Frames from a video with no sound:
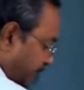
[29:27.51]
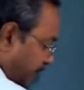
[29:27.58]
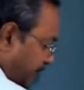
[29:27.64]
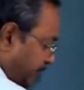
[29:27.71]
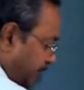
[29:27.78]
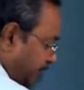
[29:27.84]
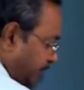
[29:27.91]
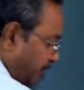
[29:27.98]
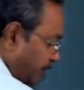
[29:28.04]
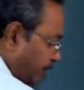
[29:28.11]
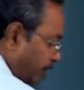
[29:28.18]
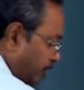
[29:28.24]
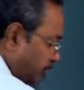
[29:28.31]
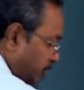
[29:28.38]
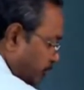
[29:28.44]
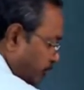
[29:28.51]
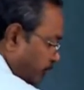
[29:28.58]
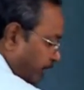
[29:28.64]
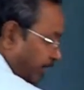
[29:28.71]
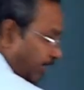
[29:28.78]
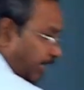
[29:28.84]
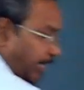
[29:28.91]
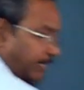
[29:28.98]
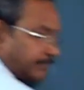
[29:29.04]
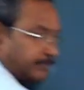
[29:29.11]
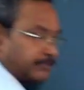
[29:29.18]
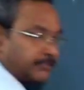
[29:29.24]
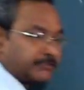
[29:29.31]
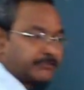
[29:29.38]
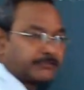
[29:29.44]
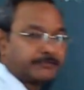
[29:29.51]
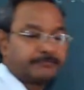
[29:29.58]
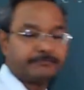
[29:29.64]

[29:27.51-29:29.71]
This is the positive real axis.